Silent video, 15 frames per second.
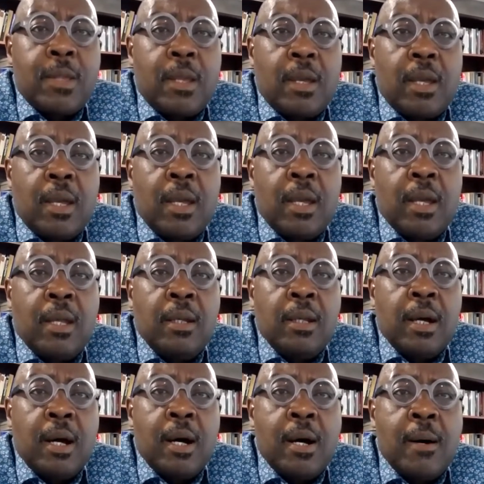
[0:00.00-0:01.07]
And
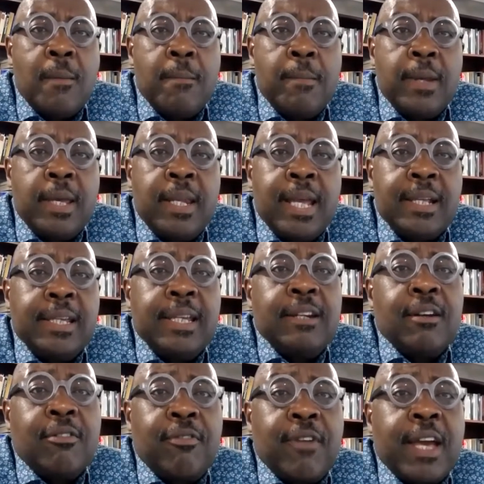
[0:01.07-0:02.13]
it
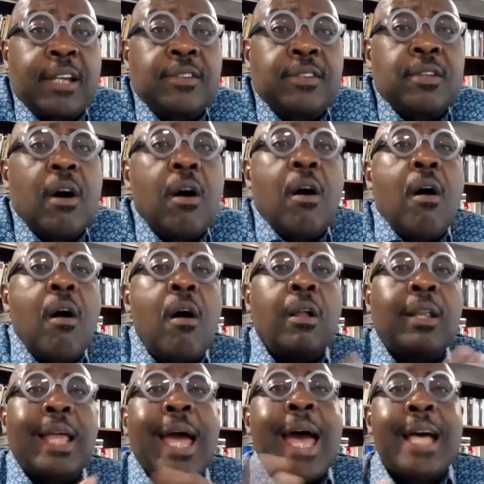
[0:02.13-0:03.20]
affects all
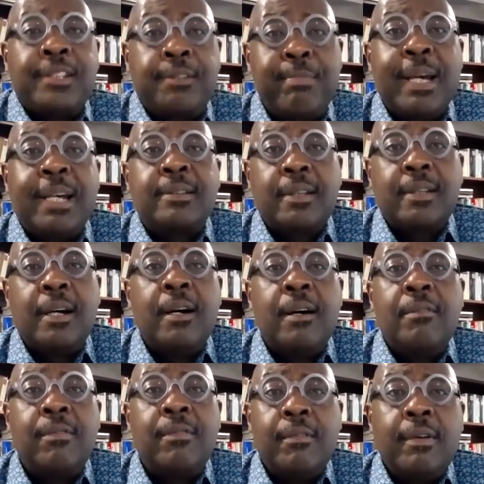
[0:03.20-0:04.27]
aspects of
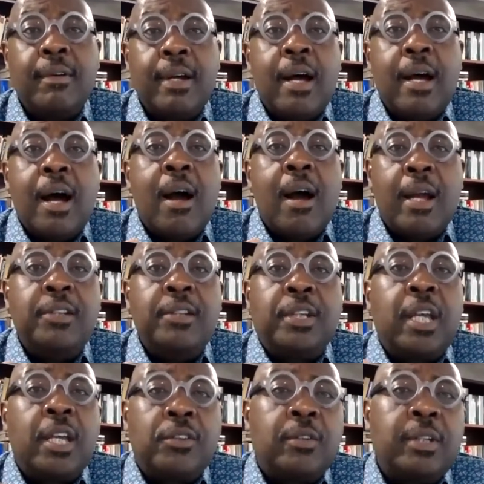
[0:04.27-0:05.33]
our
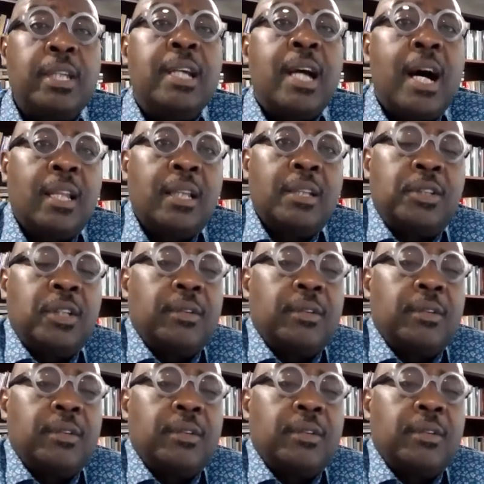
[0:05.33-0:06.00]
educational ecology.